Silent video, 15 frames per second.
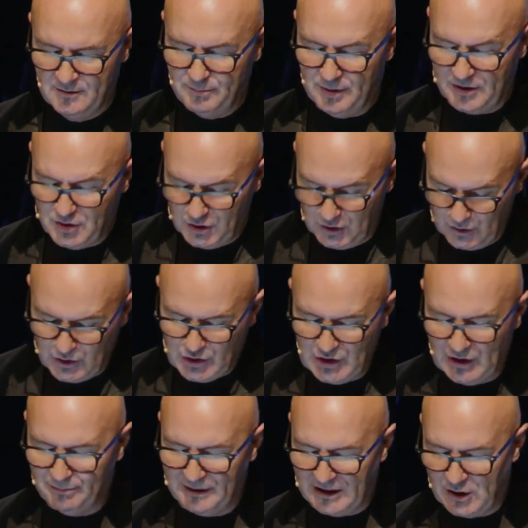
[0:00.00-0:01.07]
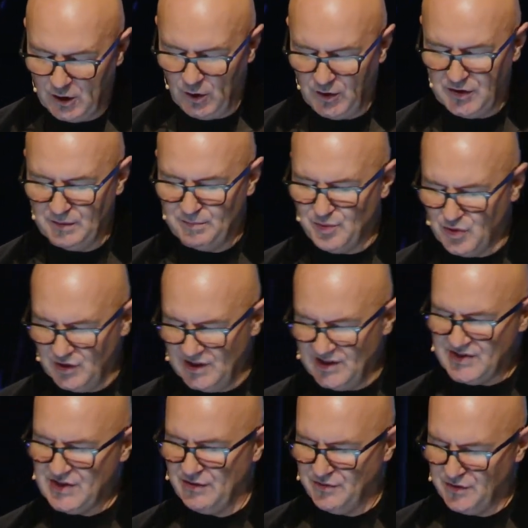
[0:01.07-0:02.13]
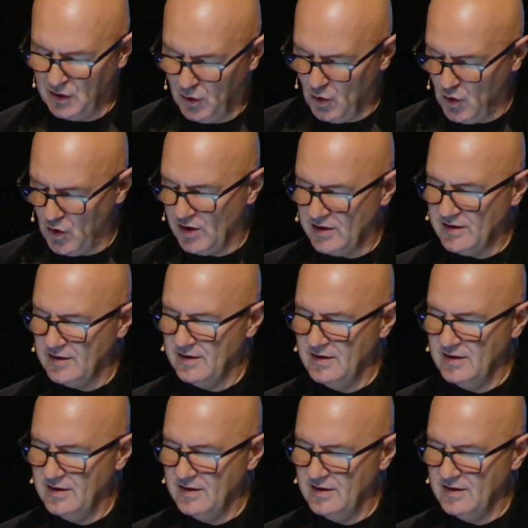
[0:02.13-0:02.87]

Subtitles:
But you shall be called the priests of the Lord.